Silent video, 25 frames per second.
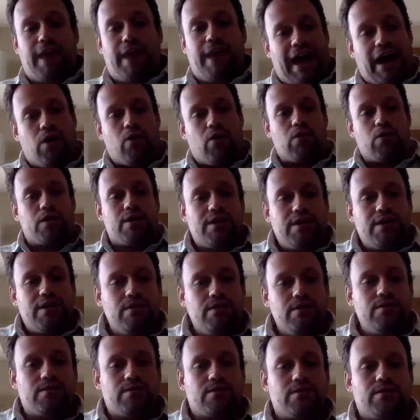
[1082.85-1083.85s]
our
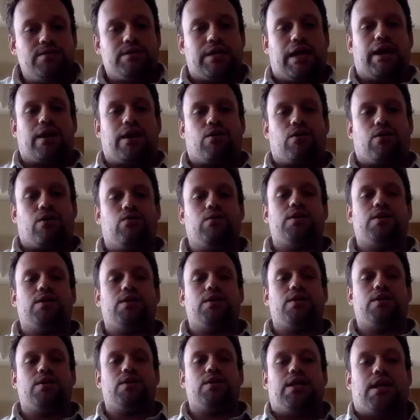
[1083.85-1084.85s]
users at
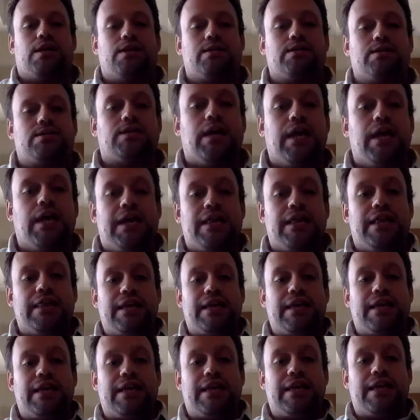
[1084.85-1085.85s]
CoinGenius
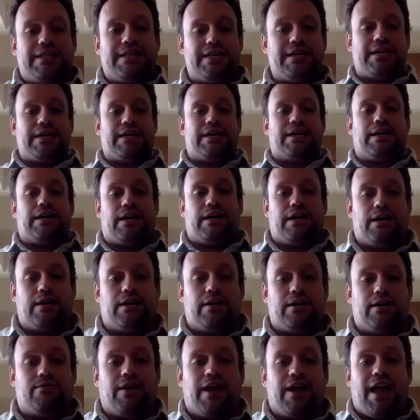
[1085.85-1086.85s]
the idea
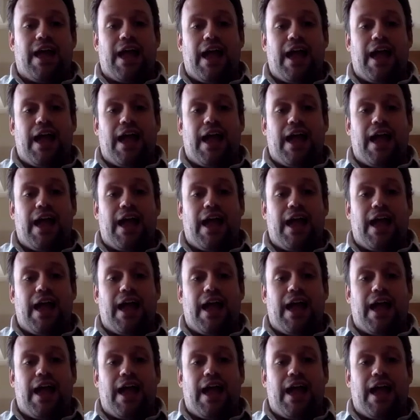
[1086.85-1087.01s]
of,